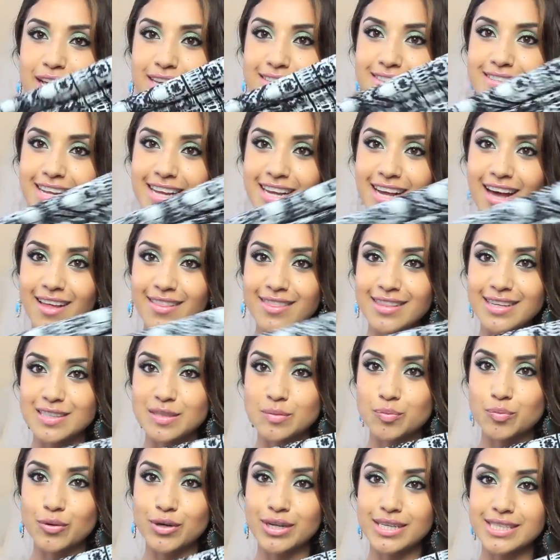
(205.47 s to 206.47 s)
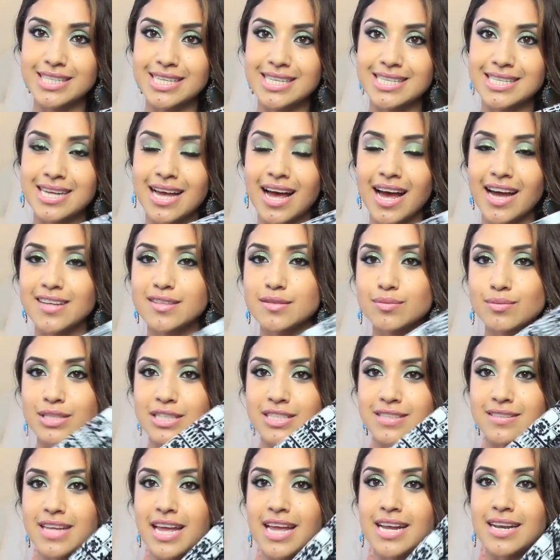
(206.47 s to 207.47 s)
Next I got these printed tights,
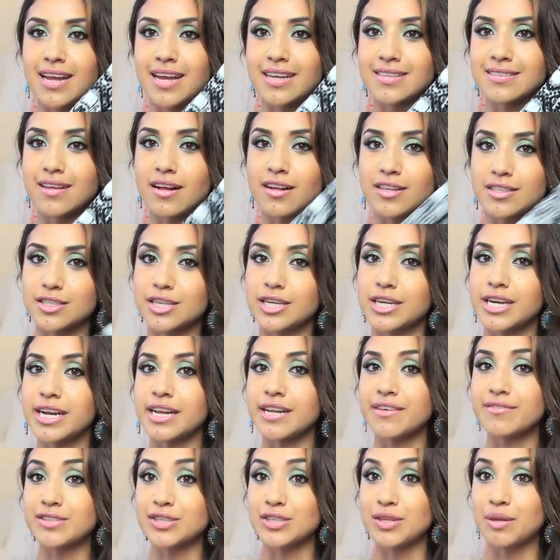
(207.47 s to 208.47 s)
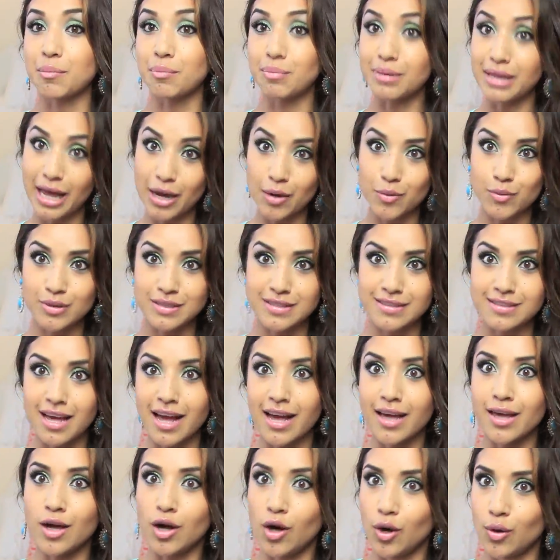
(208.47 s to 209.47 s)
which is a nice alternative to the black ones
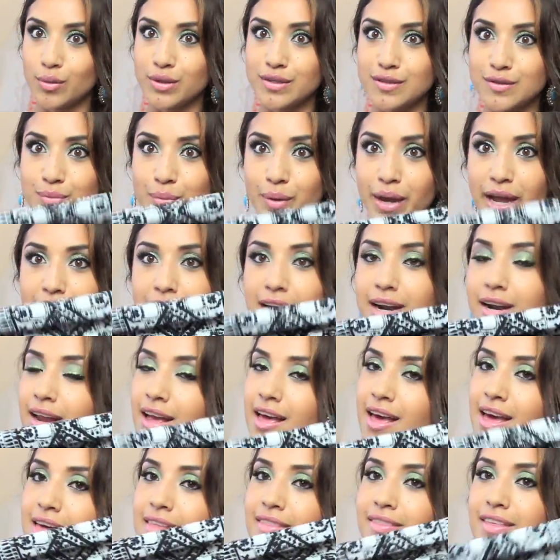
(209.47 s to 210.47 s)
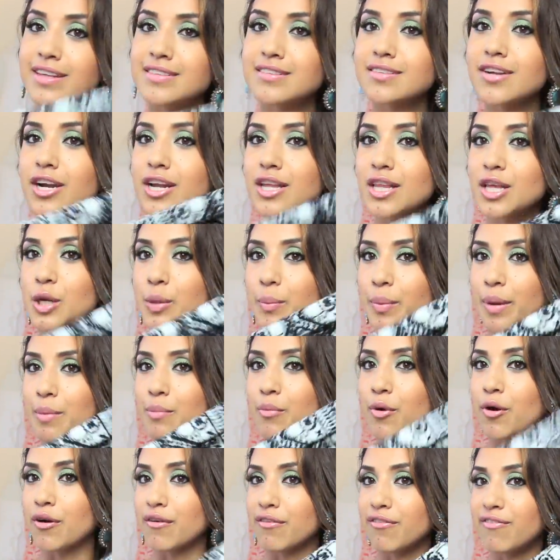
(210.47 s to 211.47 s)
I always wear. These are a little
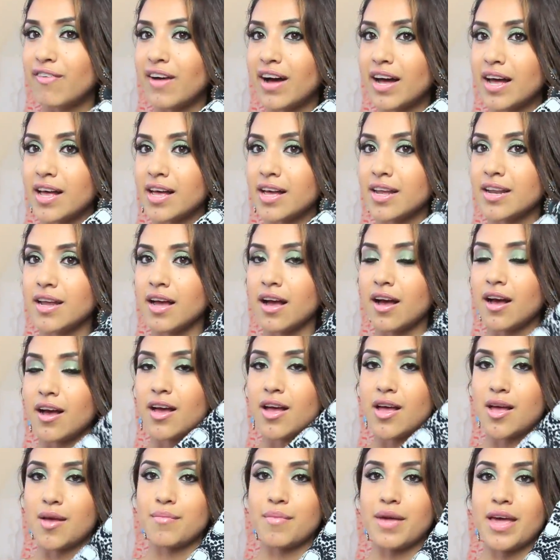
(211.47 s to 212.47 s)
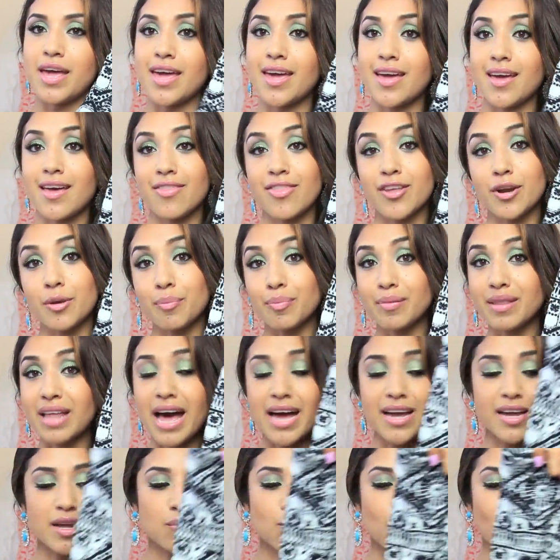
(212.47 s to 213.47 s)
bit more fun, um, and they're
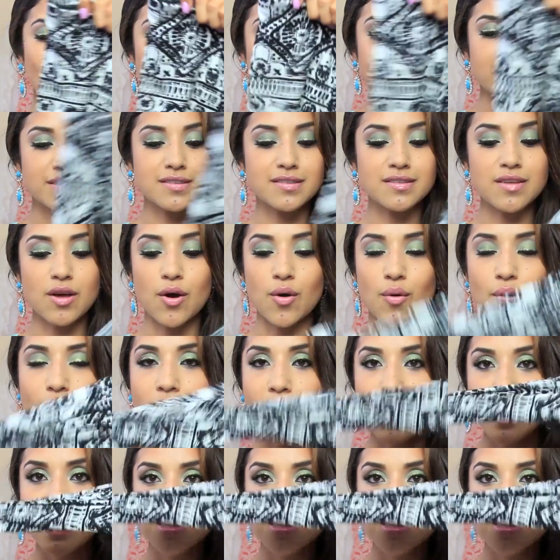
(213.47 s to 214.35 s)
black and white, so